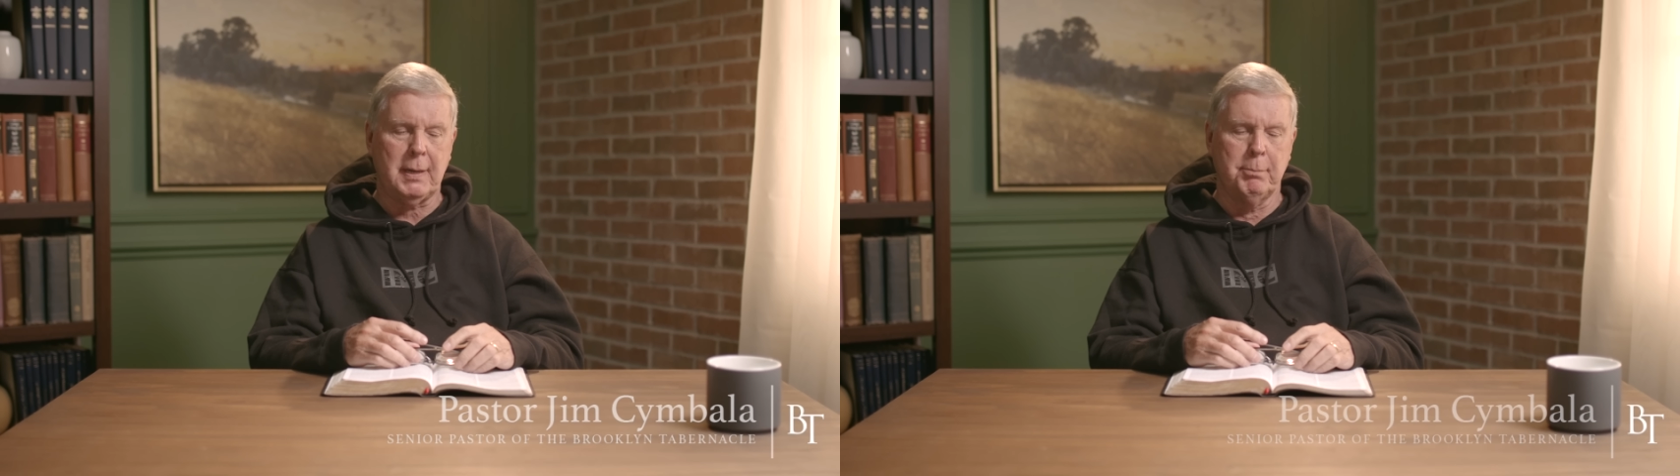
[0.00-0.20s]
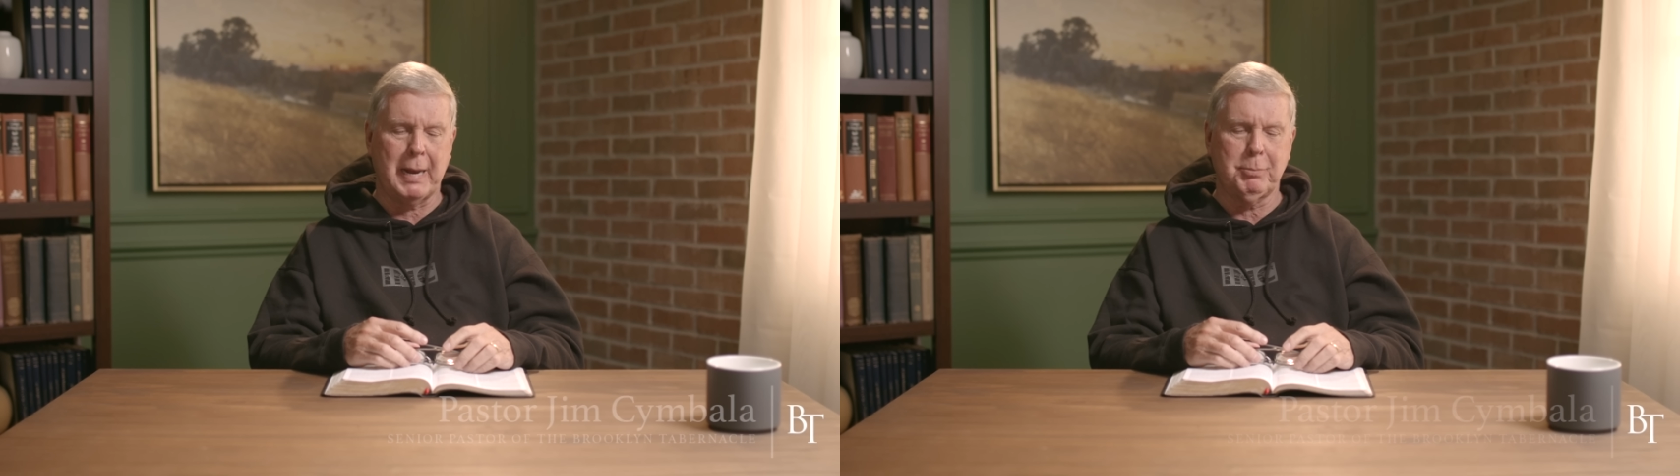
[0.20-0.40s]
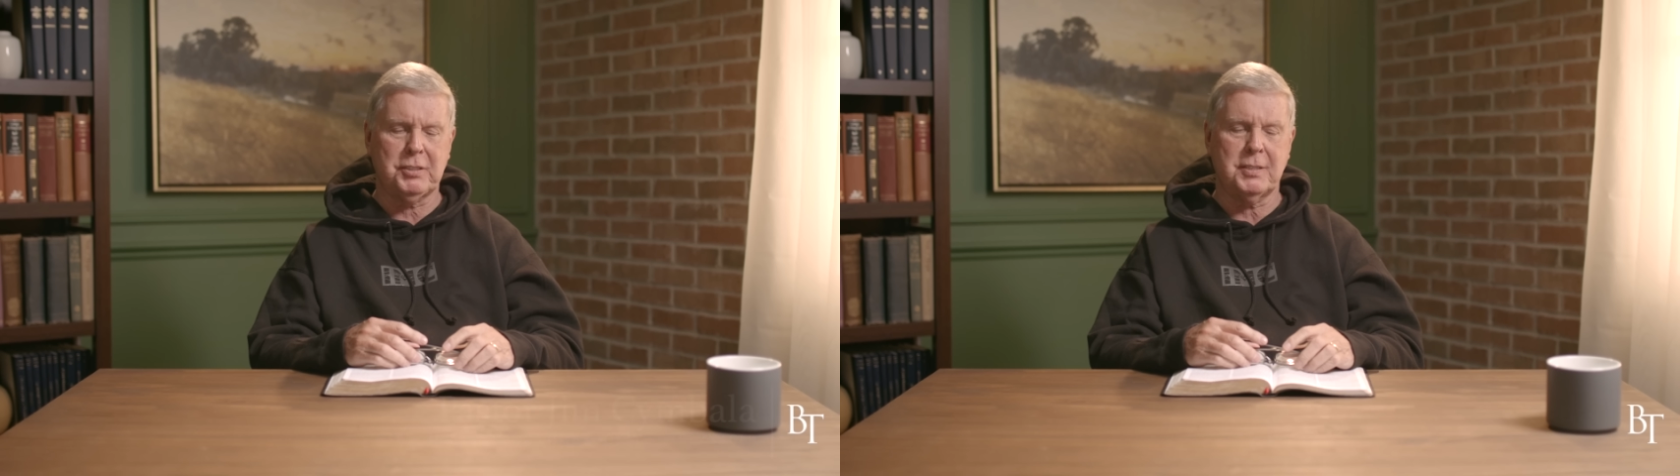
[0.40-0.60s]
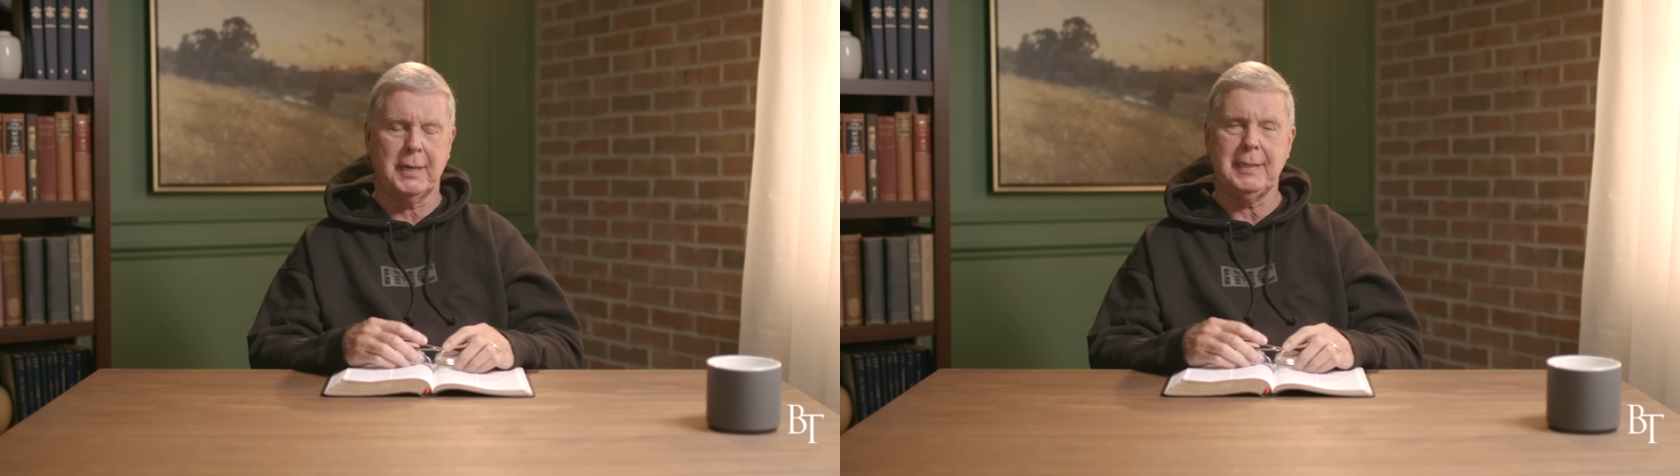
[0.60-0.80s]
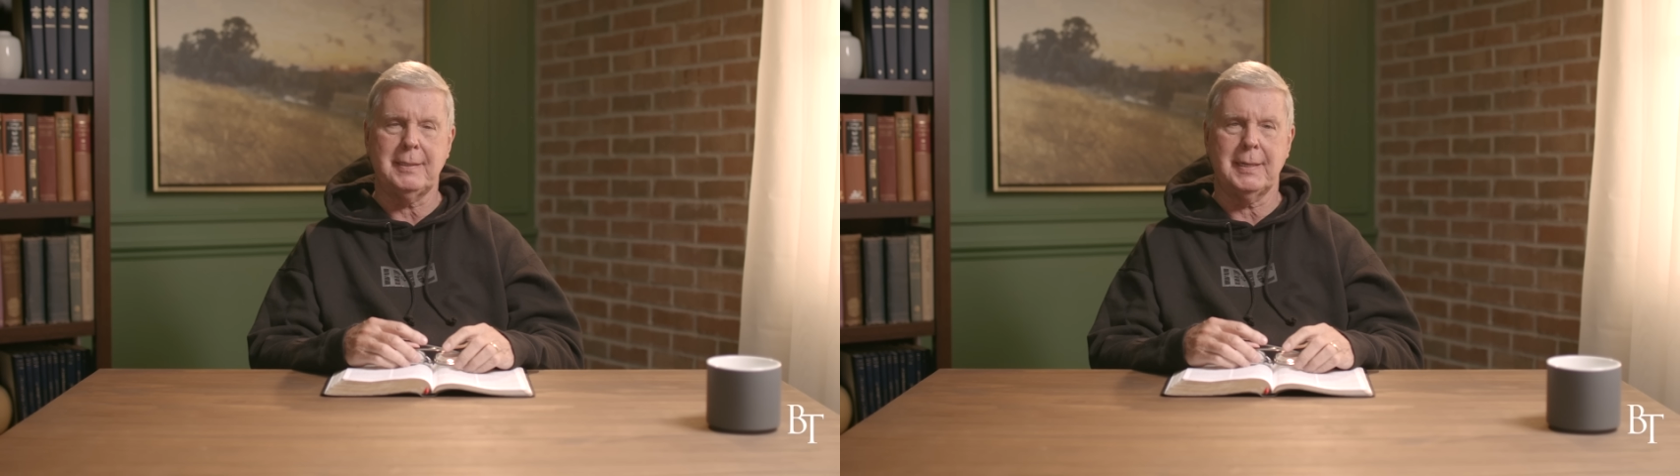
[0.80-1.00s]
Bible
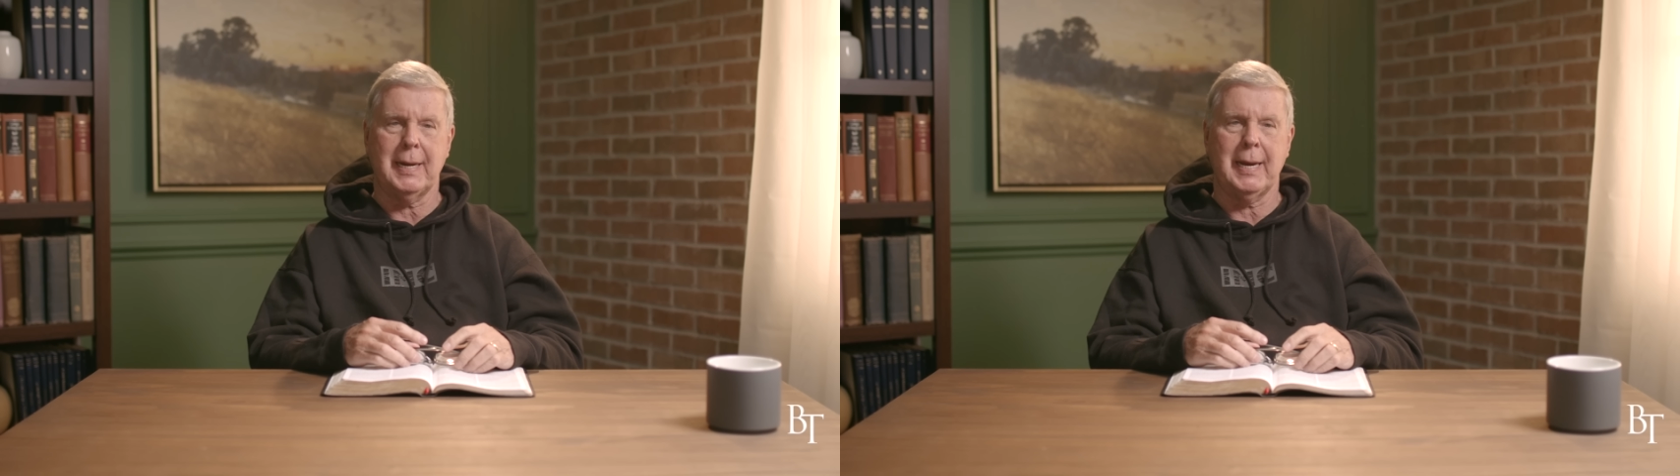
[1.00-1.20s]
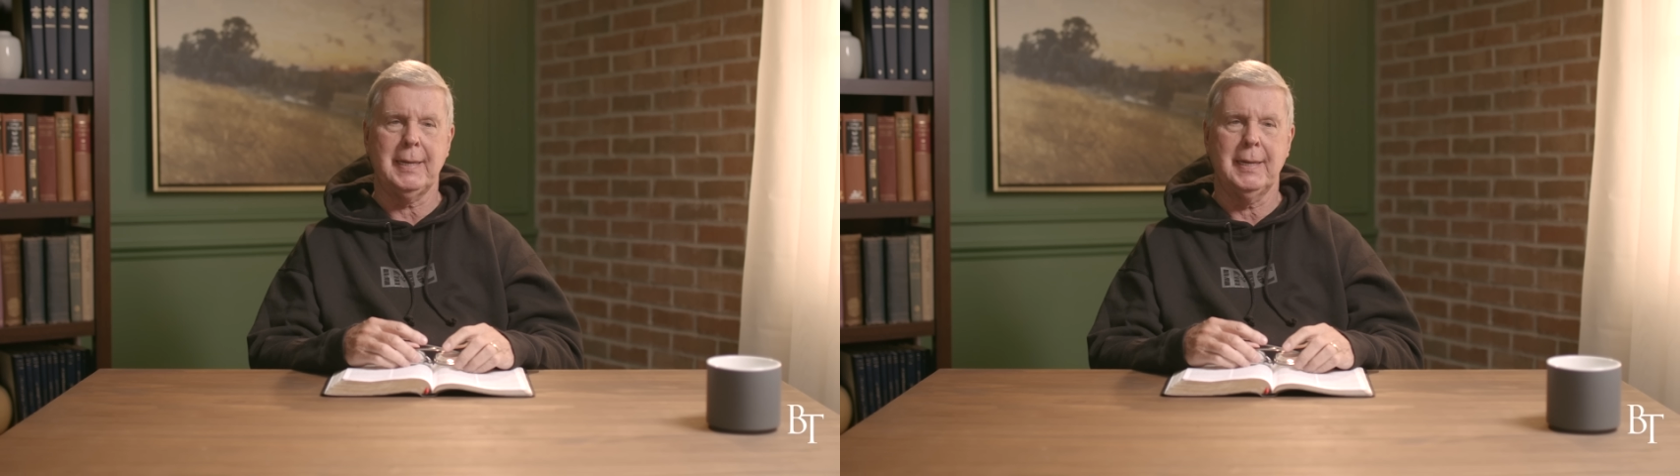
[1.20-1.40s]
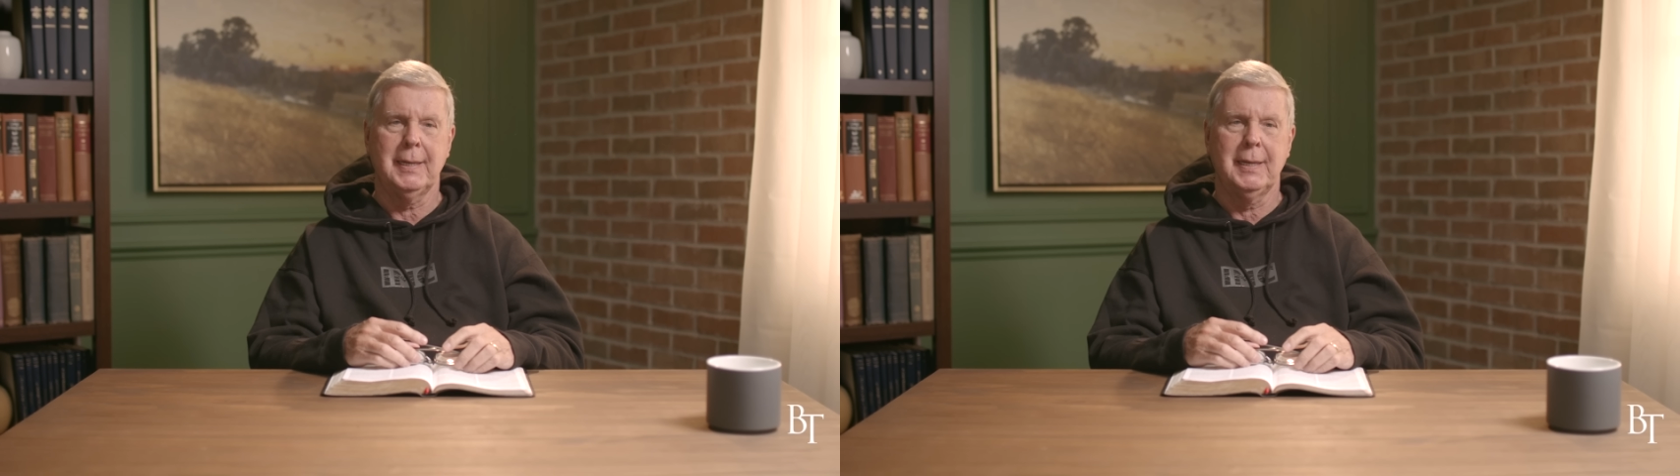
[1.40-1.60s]
study today.